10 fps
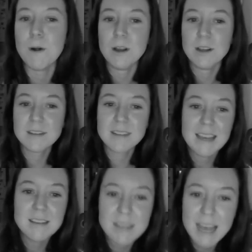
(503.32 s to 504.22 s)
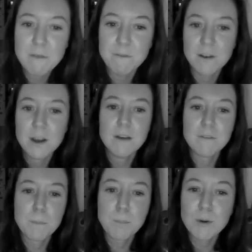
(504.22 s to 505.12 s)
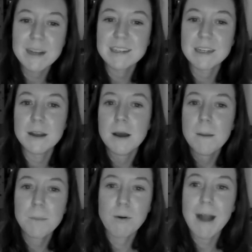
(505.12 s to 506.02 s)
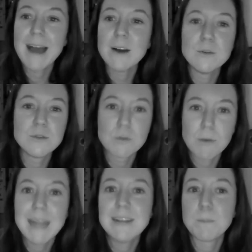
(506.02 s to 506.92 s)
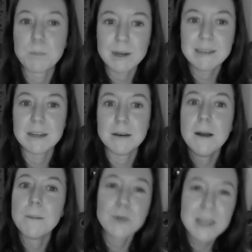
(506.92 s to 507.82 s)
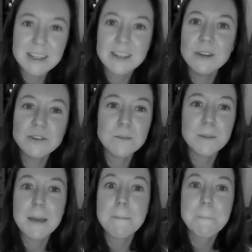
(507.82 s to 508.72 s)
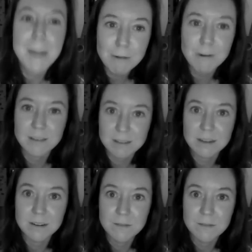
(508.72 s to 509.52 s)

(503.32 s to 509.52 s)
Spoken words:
stay safe for Britain, proud Great Britain. Britain, you should be embarrassed.